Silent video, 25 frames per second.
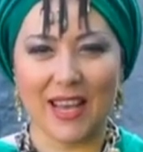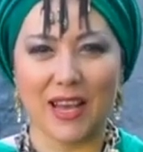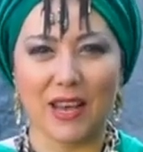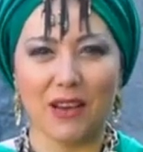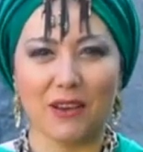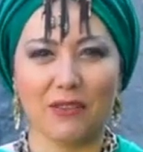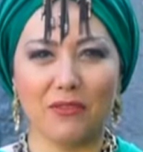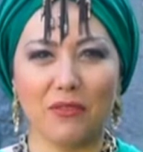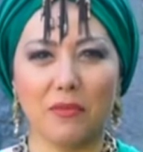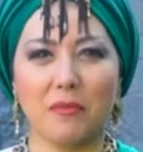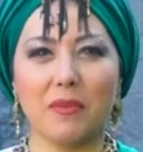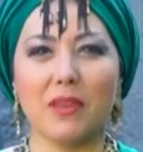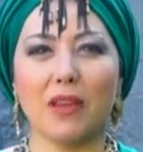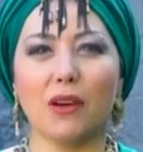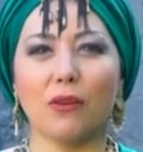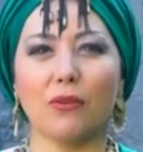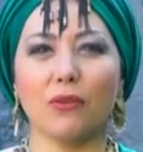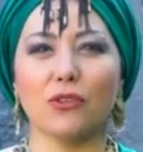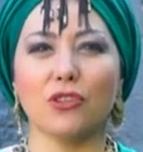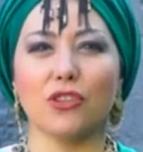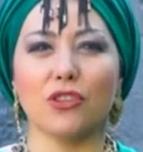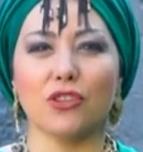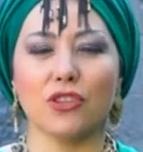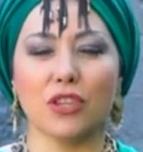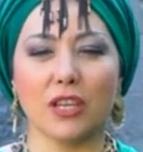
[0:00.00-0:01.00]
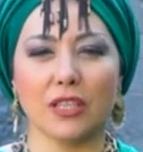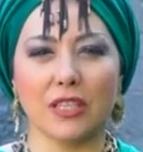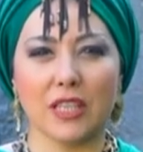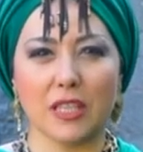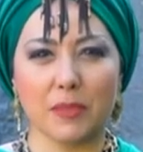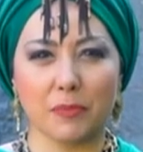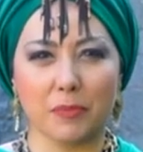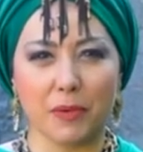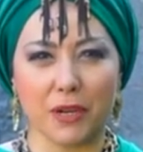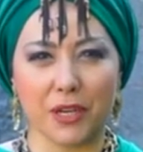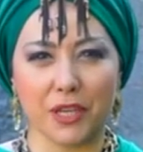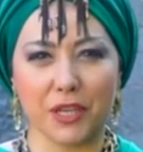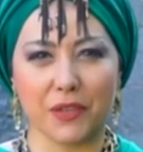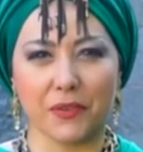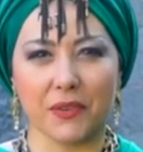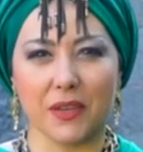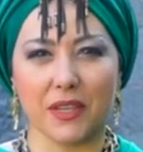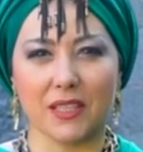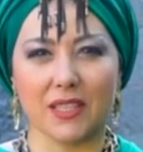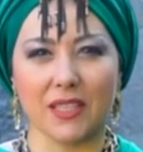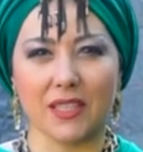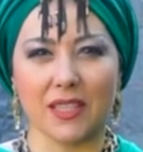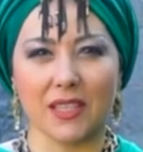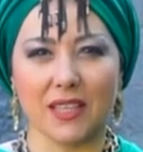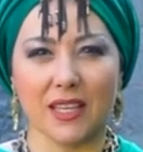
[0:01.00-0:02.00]
You ask me very
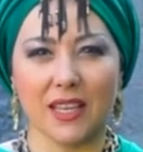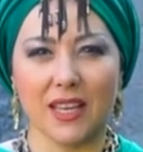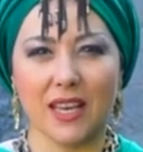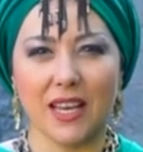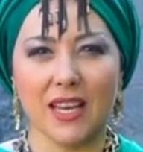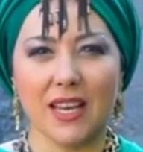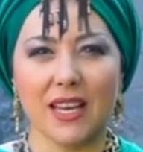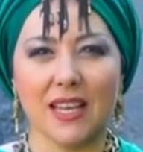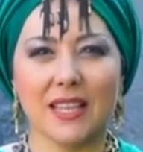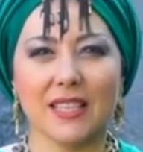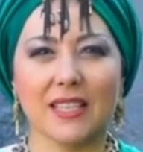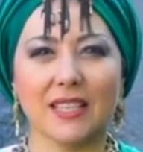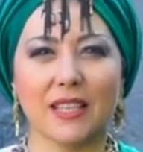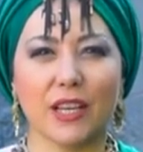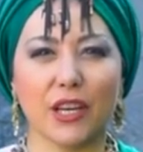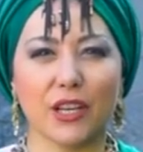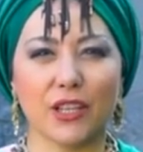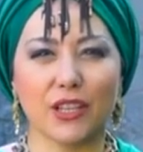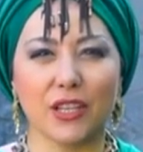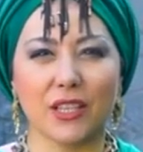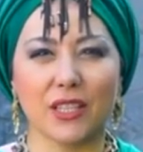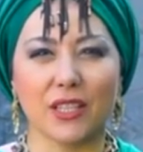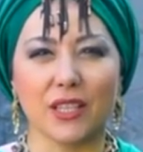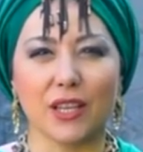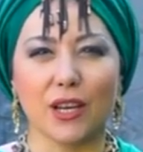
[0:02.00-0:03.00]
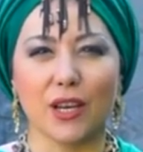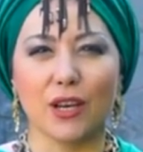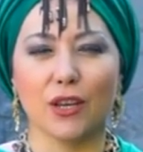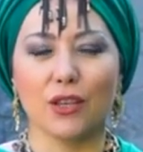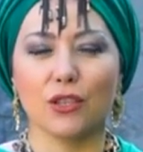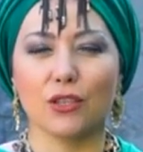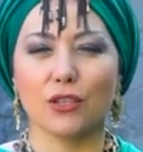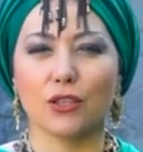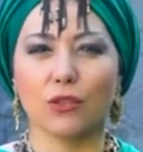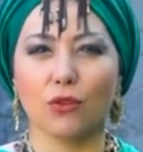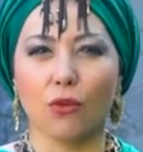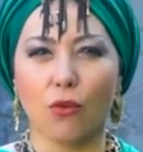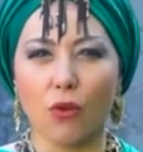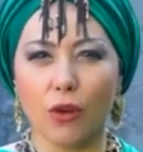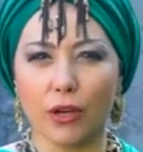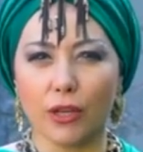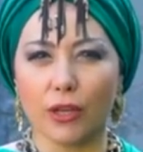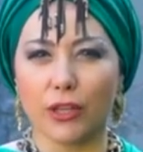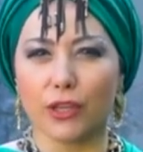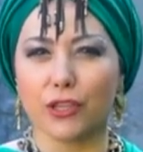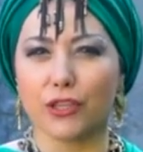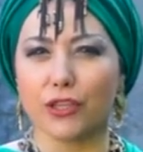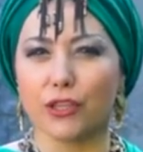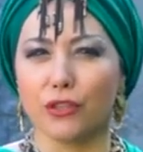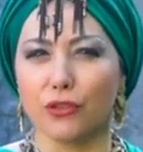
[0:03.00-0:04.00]
often, how
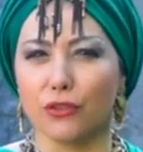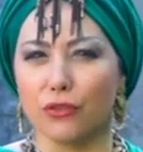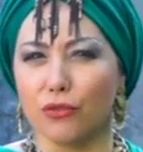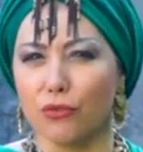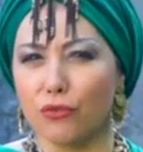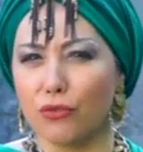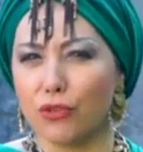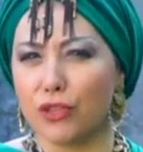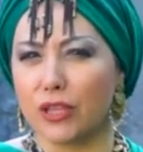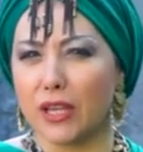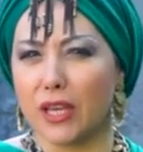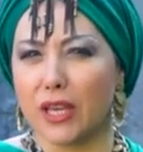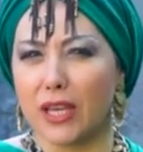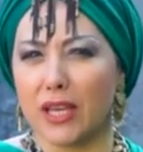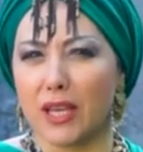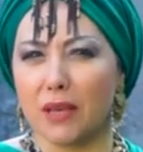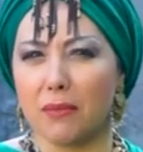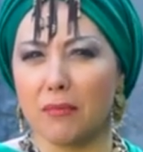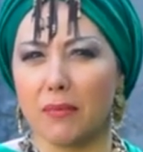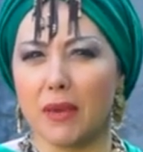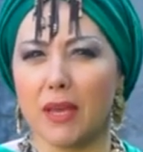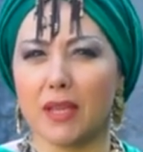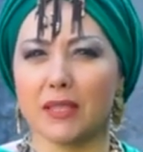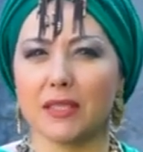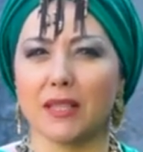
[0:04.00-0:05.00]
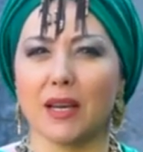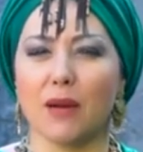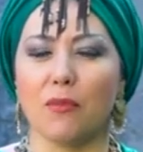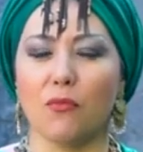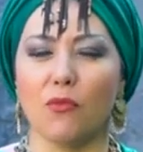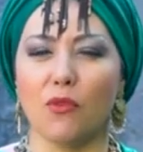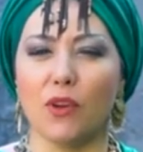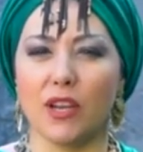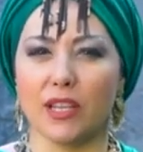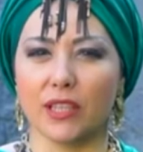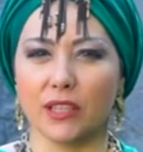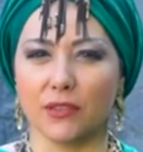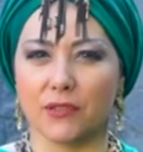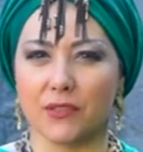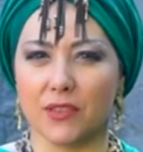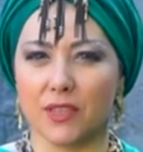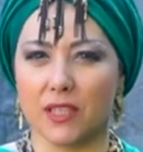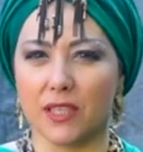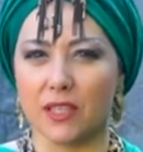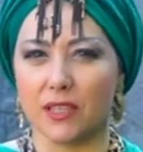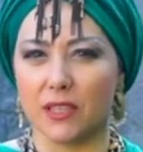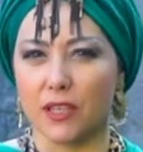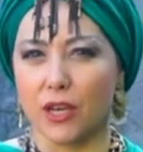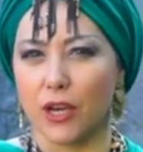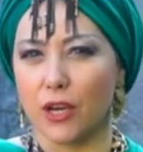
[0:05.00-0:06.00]
many amulets of power should I
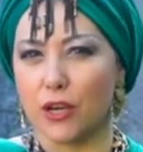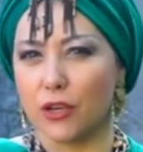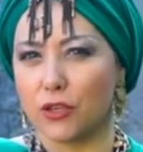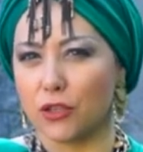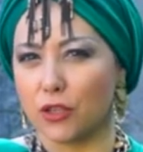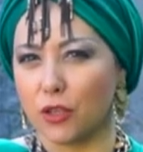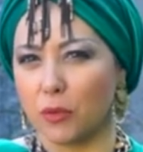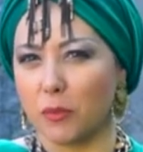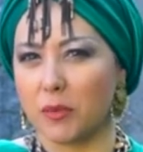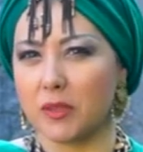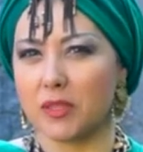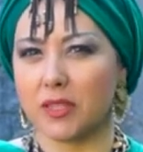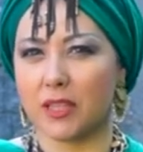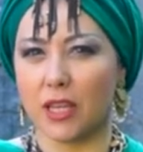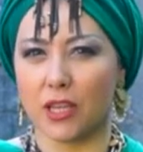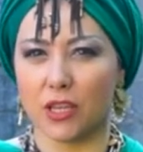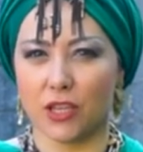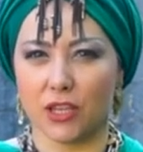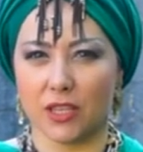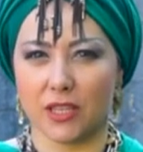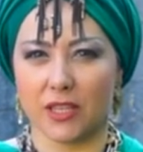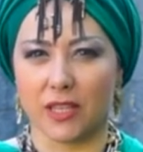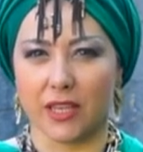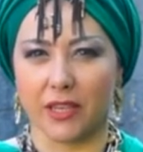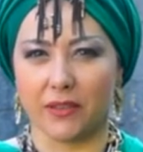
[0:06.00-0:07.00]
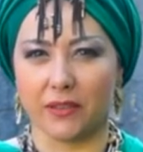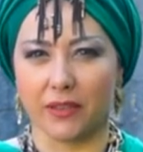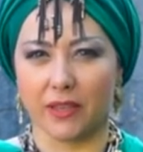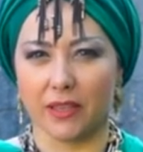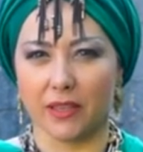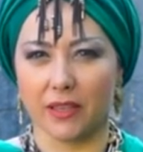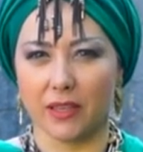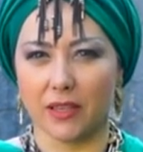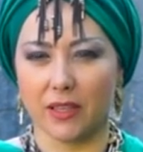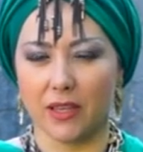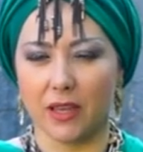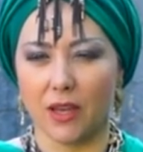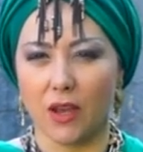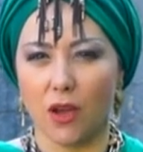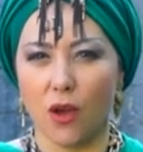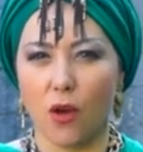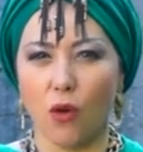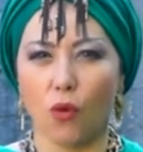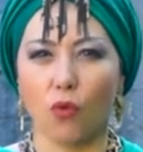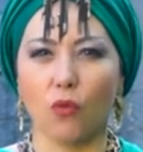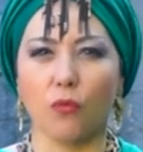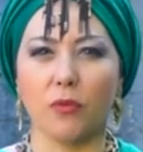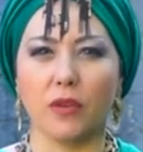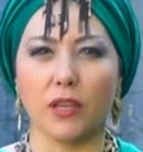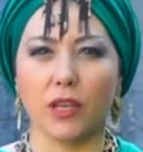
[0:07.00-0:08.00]
have to be happy? I
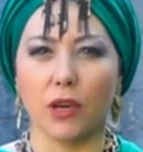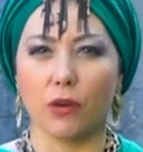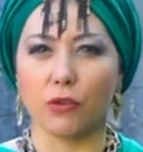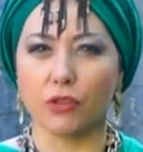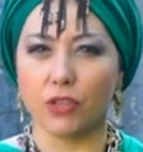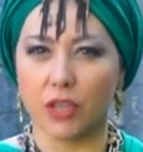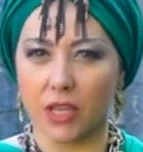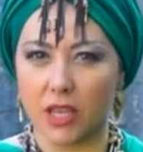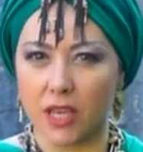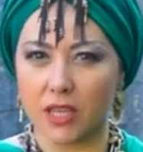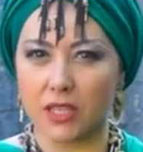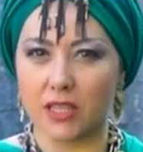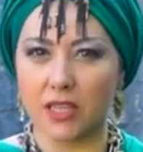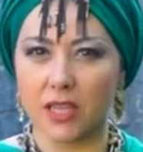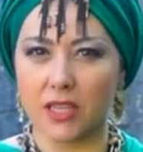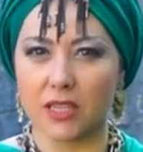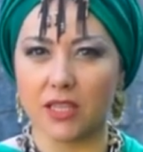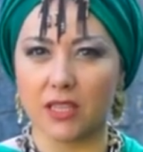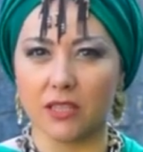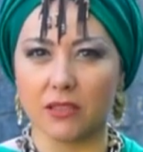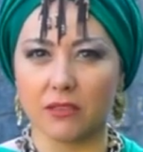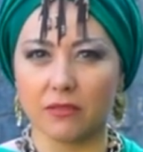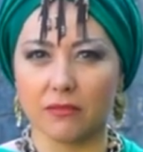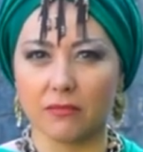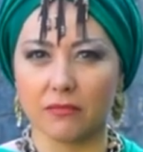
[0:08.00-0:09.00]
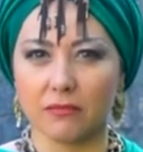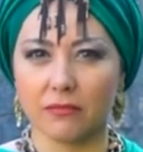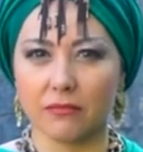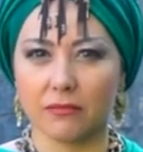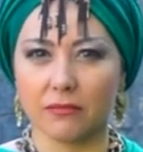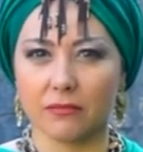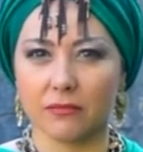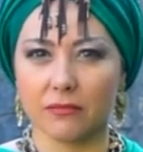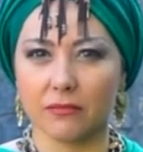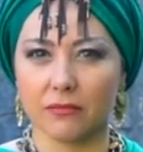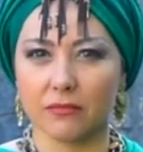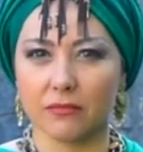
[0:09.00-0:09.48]
already have one.